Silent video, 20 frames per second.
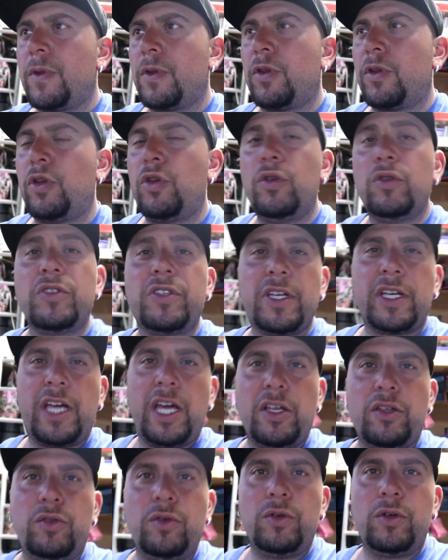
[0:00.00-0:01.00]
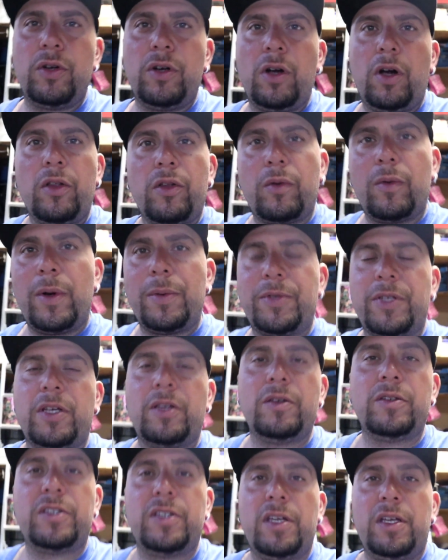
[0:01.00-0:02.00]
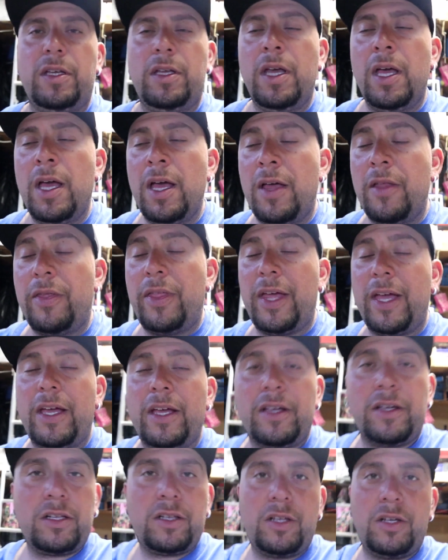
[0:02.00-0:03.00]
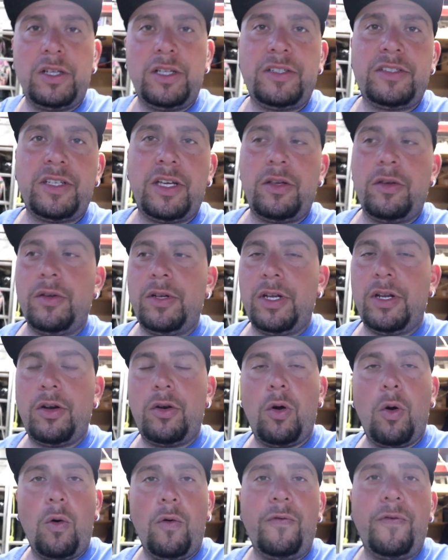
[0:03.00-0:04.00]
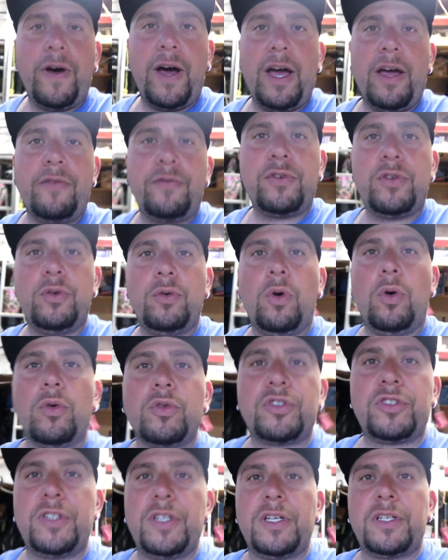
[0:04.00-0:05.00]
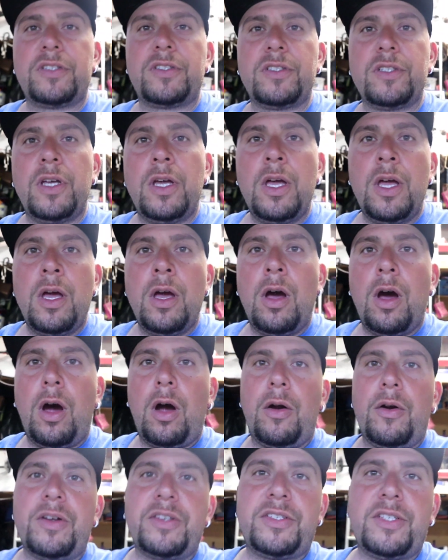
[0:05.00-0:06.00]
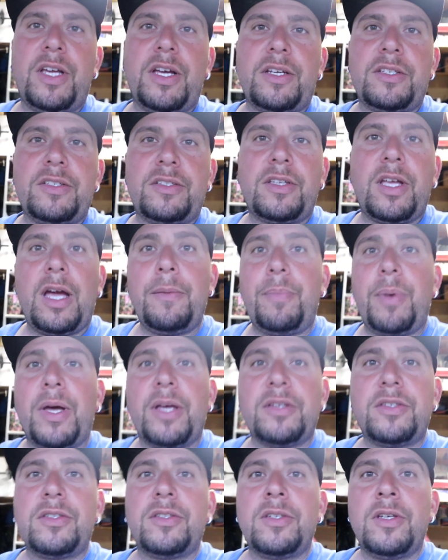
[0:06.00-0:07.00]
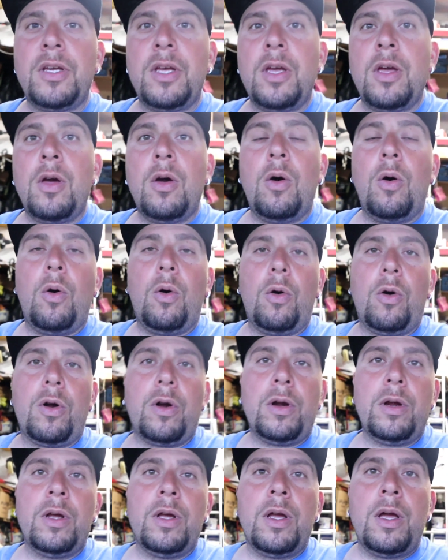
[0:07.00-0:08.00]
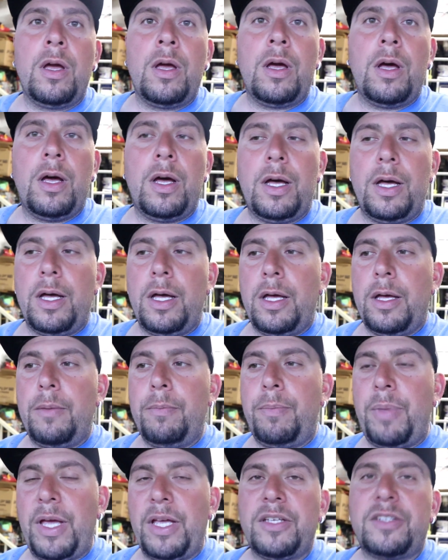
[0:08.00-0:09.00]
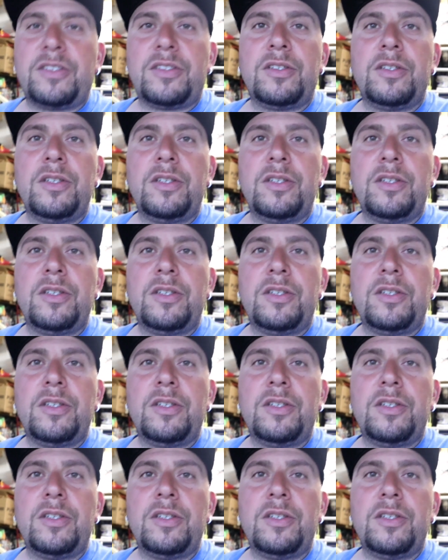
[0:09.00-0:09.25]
to use the K-tuner on their website, they clearly say you need an 05 to 06 RSX Type S or base